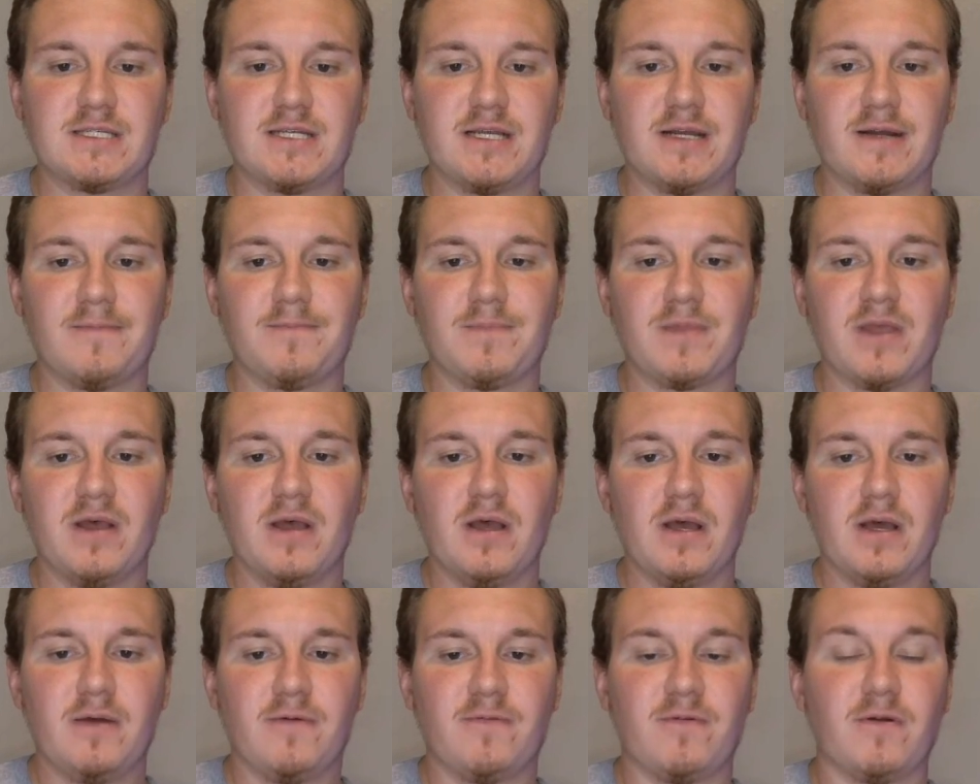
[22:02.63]
here.
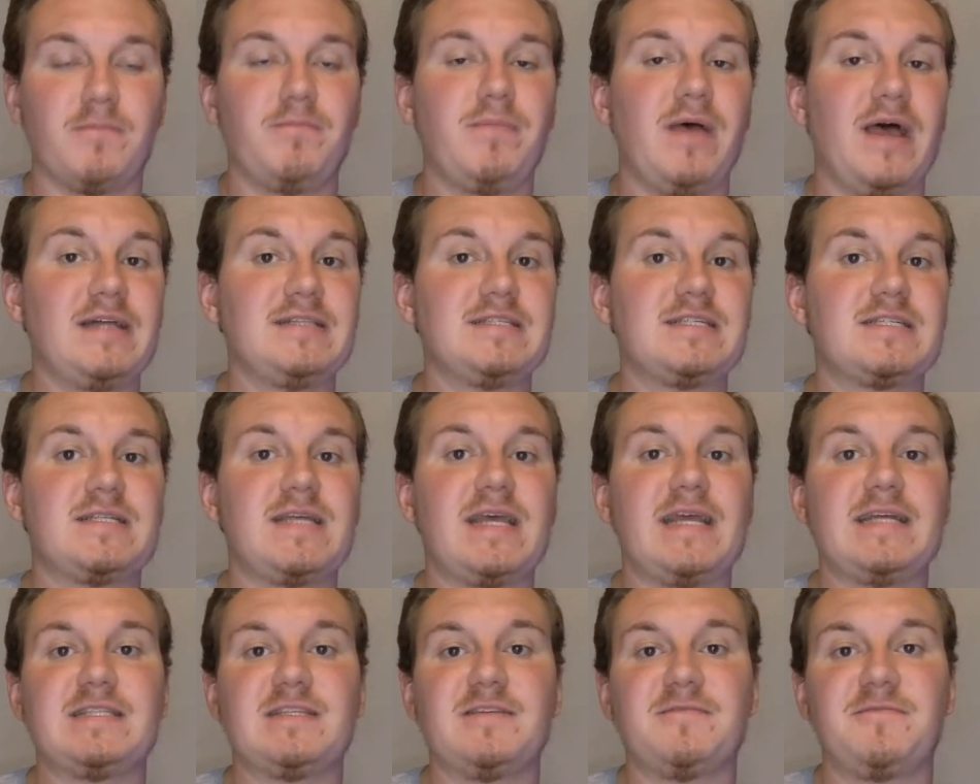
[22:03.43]
For Penn
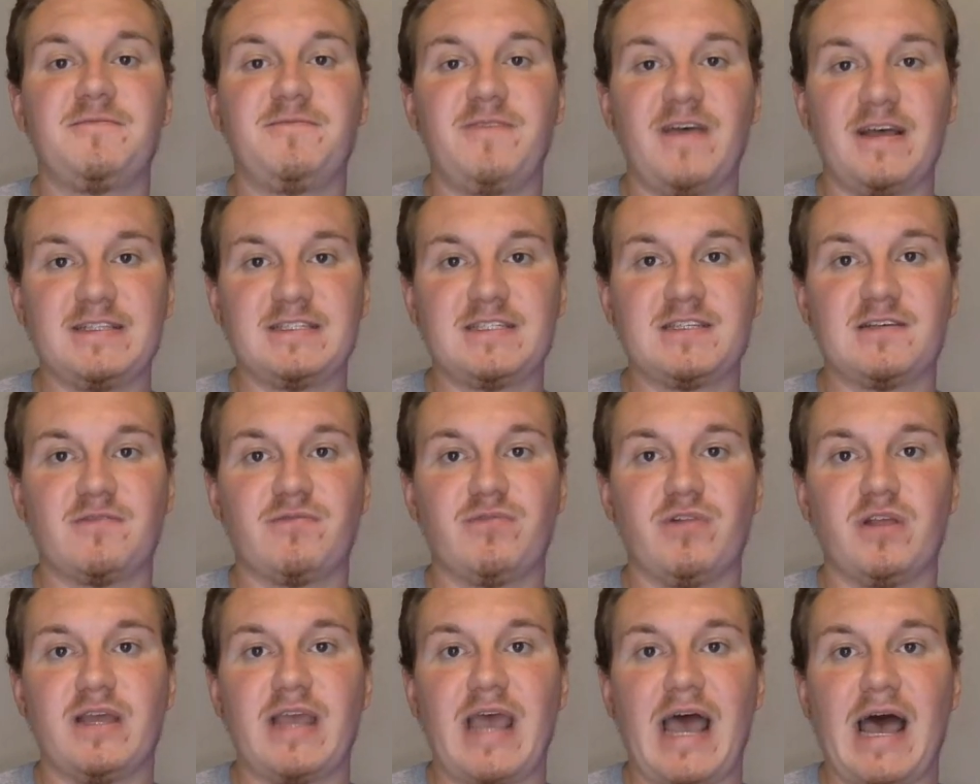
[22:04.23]
State
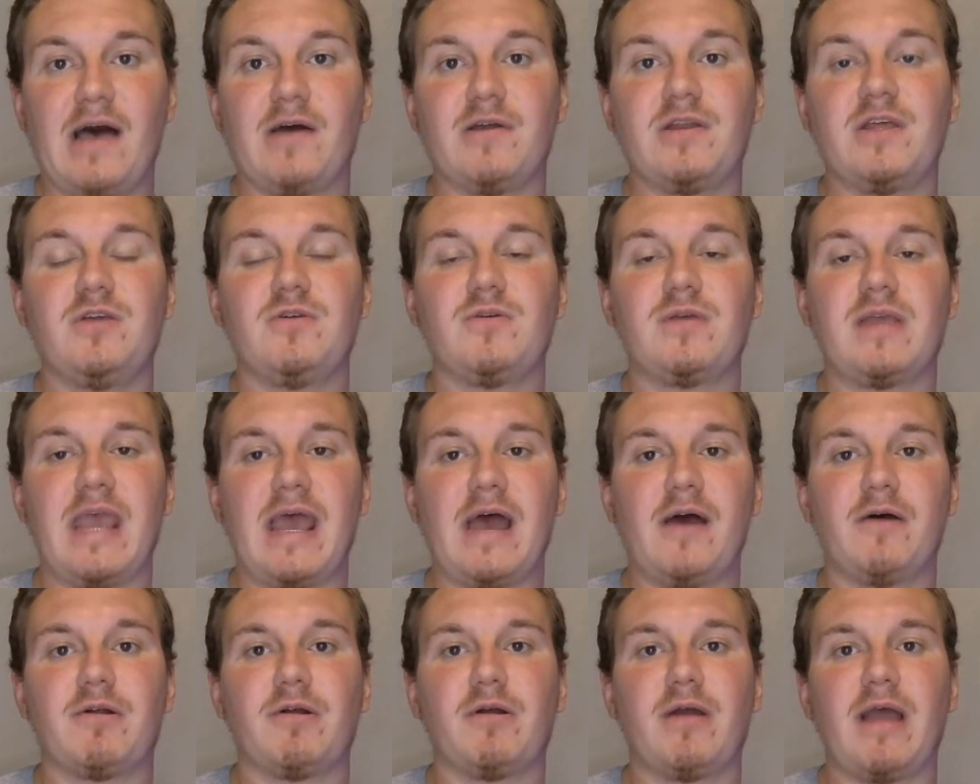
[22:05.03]
defensively, how do you
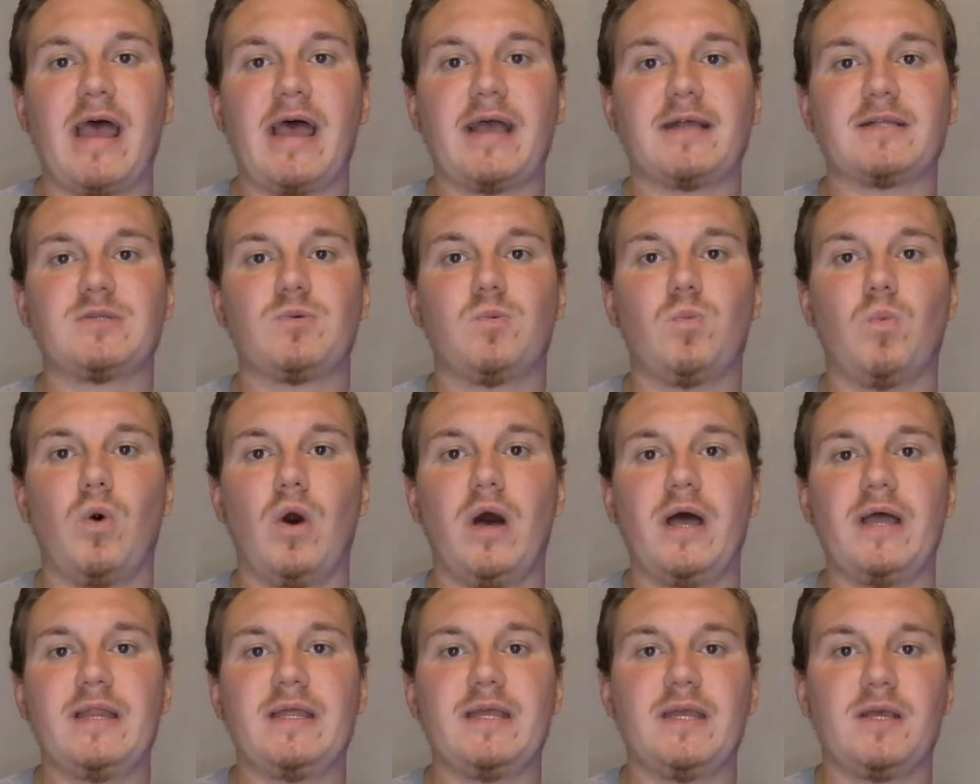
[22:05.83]
counteract
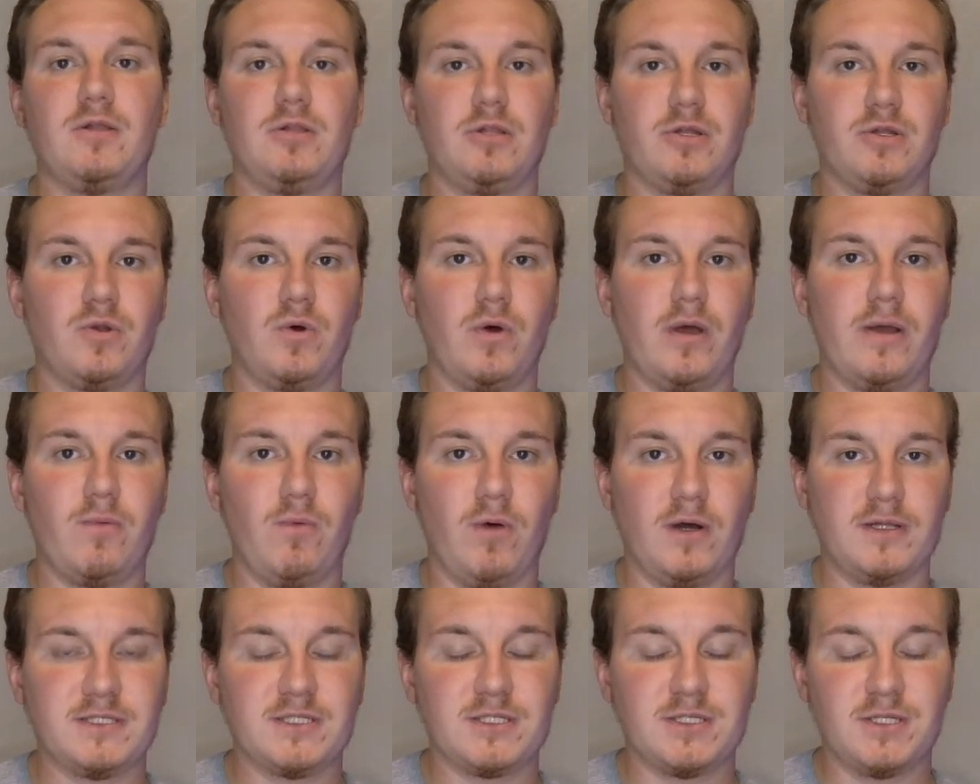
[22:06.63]
what Illinois
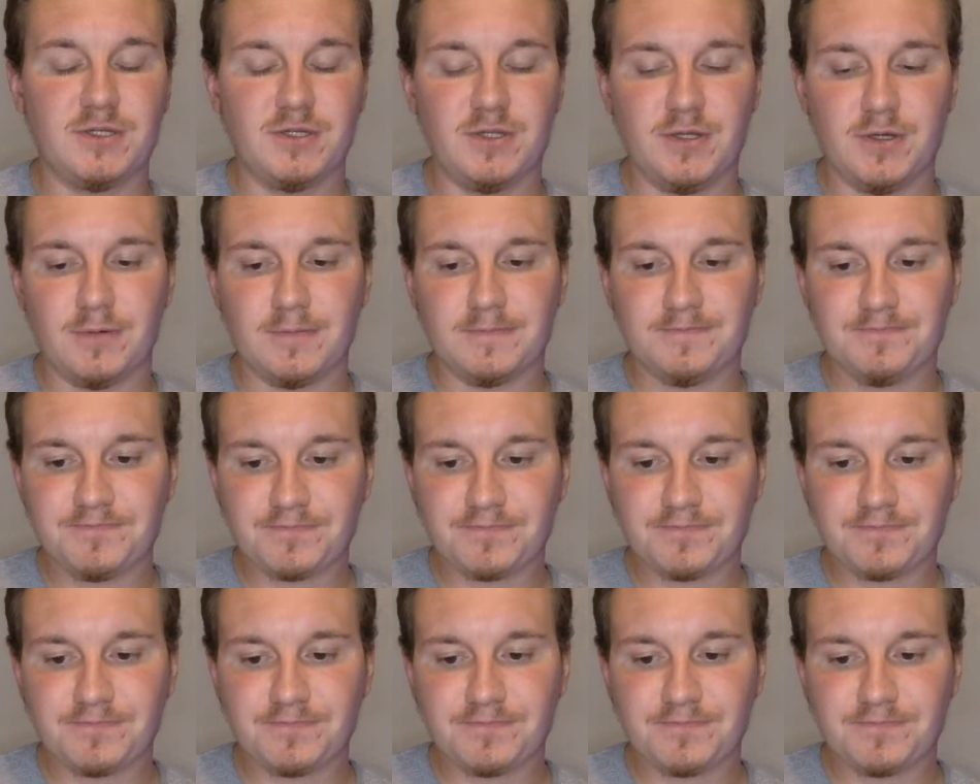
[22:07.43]
wants to do?